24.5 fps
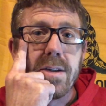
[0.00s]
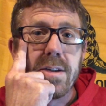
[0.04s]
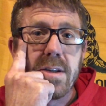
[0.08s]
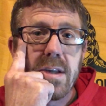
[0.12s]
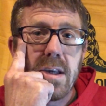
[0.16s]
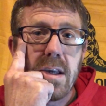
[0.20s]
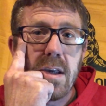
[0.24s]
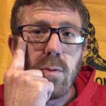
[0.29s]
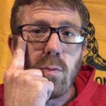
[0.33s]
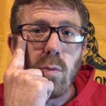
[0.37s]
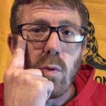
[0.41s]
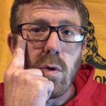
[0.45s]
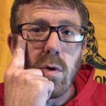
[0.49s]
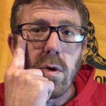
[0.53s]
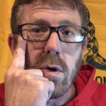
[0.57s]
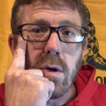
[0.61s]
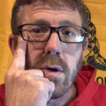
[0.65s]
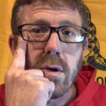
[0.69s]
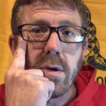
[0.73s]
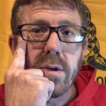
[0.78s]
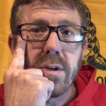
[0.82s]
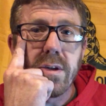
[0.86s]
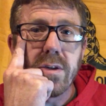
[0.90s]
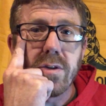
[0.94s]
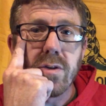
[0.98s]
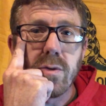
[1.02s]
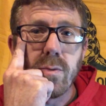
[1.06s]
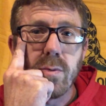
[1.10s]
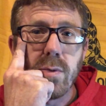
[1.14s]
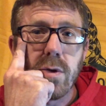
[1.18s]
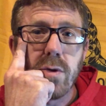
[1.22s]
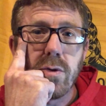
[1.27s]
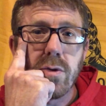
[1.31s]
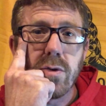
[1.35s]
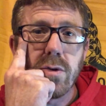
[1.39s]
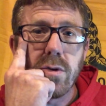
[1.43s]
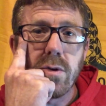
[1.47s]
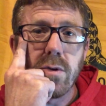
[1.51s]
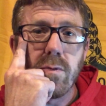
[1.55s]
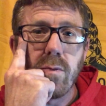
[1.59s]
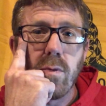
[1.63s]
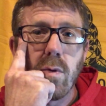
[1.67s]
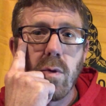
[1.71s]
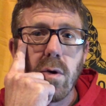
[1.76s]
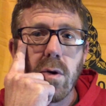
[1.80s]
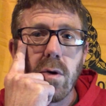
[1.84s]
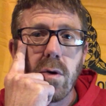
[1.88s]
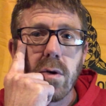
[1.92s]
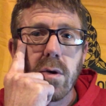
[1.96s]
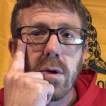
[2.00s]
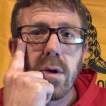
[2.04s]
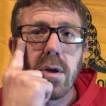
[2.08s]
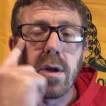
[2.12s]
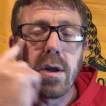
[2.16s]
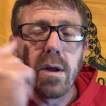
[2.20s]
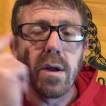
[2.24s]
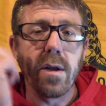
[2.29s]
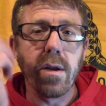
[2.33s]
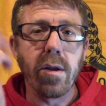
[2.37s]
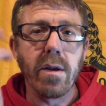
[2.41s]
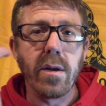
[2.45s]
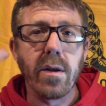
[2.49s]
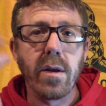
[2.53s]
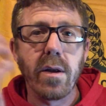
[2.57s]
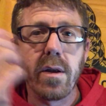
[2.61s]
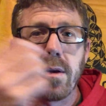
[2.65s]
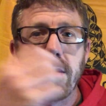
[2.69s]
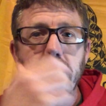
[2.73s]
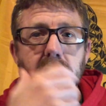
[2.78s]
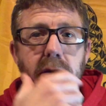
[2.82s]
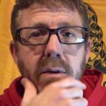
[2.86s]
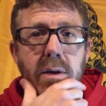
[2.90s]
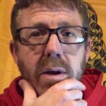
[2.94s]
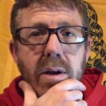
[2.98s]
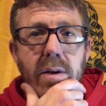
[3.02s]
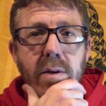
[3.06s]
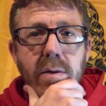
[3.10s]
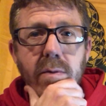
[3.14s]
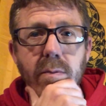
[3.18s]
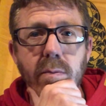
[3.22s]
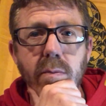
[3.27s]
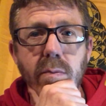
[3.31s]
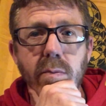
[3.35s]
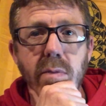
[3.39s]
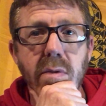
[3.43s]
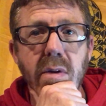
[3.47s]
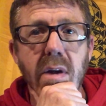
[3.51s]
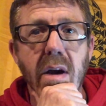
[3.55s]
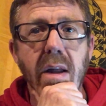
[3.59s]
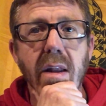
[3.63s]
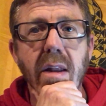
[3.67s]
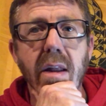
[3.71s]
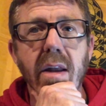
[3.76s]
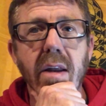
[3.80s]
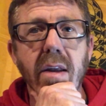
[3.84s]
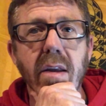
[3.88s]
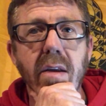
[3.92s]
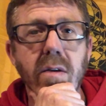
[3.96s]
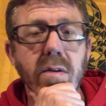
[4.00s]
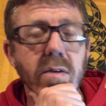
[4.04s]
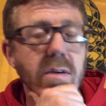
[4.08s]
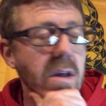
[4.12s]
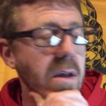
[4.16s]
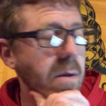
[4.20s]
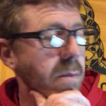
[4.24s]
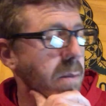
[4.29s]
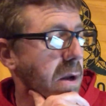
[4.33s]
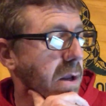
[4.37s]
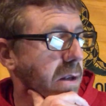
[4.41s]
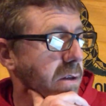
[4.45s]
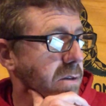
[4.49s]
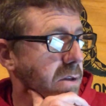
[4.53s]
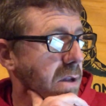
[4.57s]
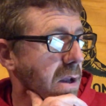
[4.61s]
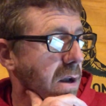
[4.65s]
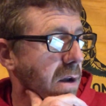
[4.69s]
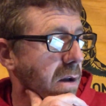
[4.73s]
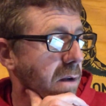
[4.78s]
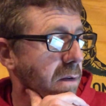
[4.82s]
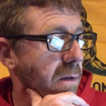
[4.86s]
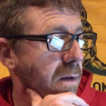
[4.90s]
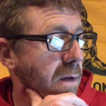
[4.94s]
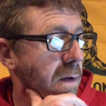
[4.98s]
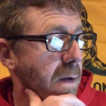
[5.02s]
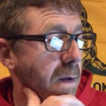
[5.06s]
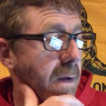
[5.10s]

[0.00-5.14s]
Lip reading: teamwork, distribution of work, and not letting your teammates down.